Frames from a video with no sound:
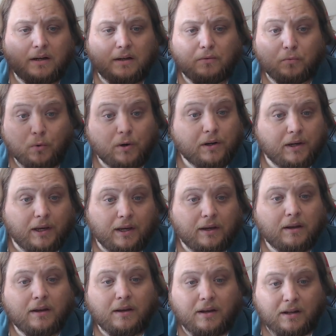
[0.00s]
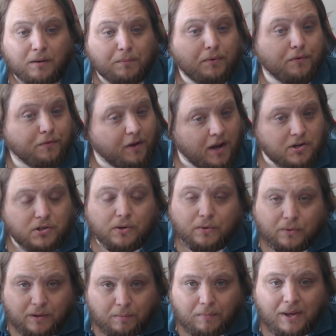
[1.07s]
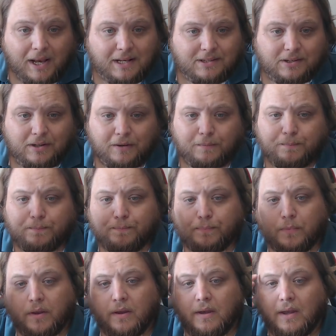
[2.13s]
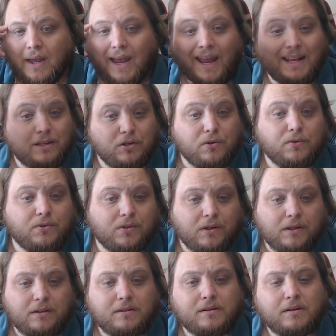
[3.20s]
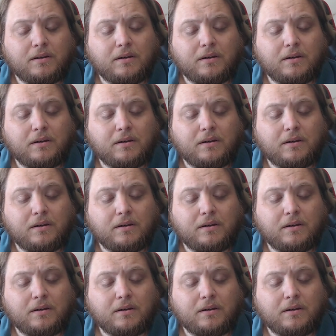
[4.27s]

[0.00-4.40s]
working in a professional capacity and use its